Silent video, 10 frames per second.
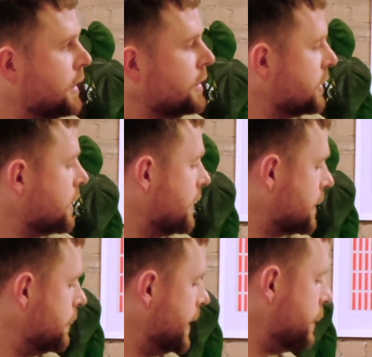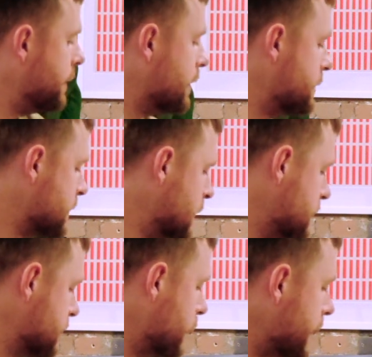to kind of compete with those.
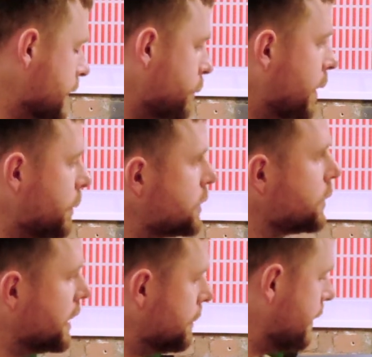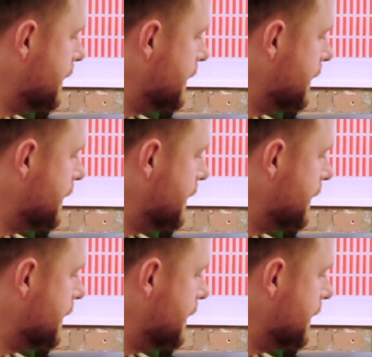So when we're talking about